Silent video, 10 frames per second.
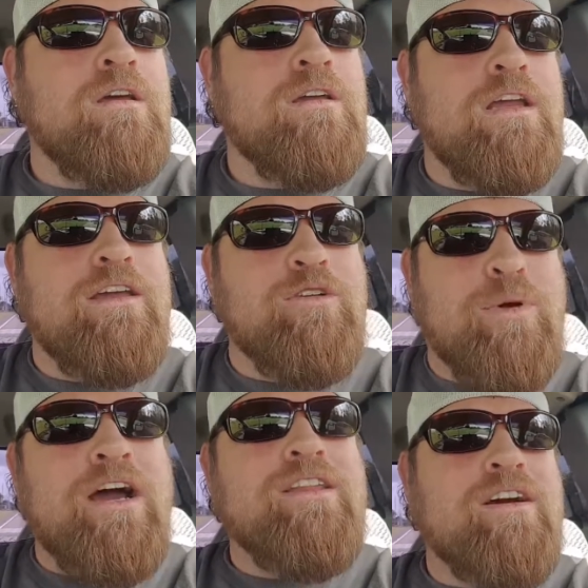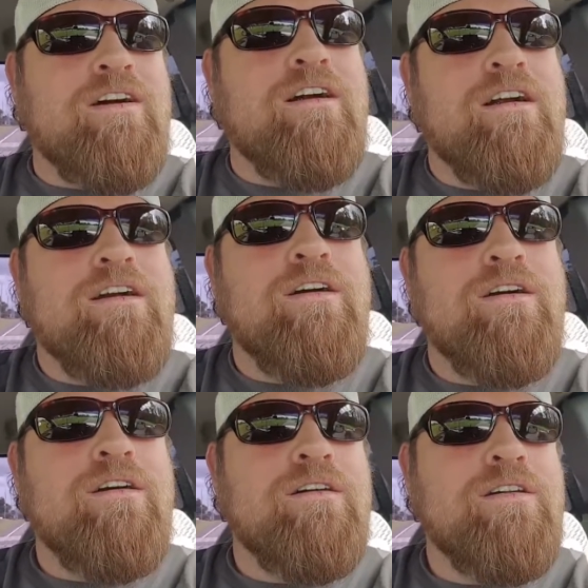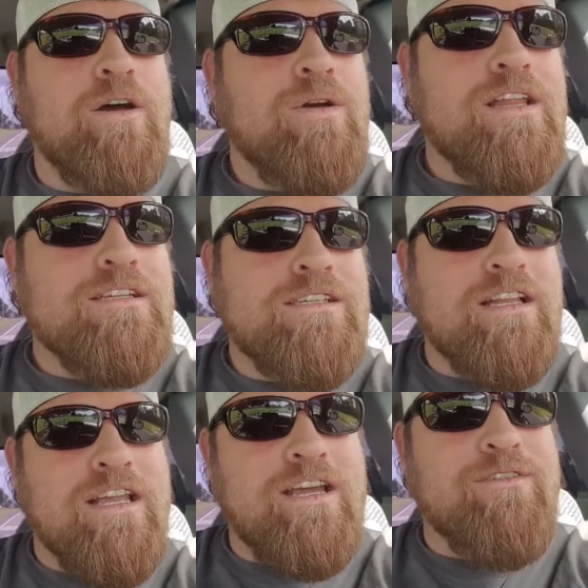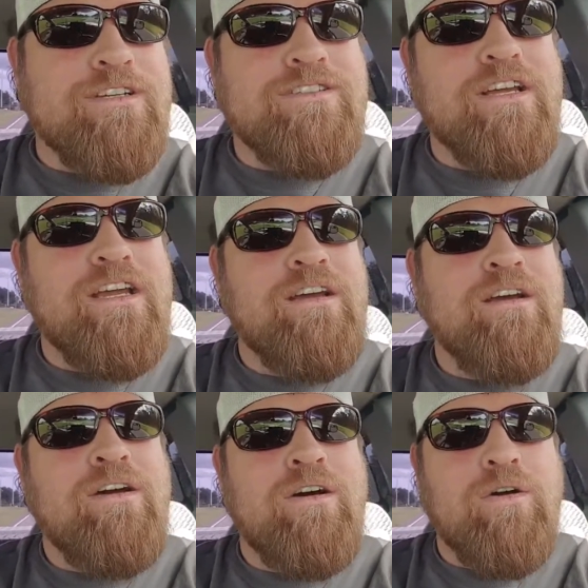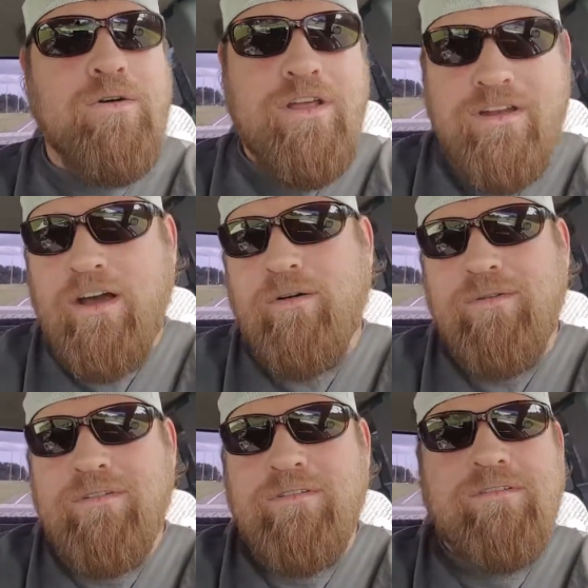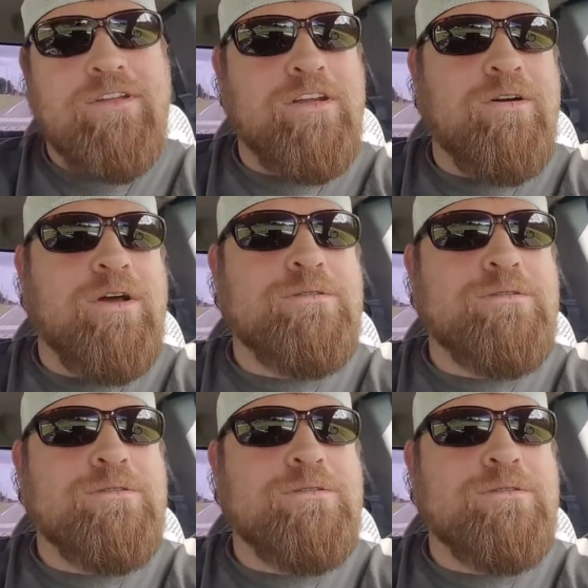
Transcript: You either buy the car knowing that it's gonna leak eventually, or you don't. You don't go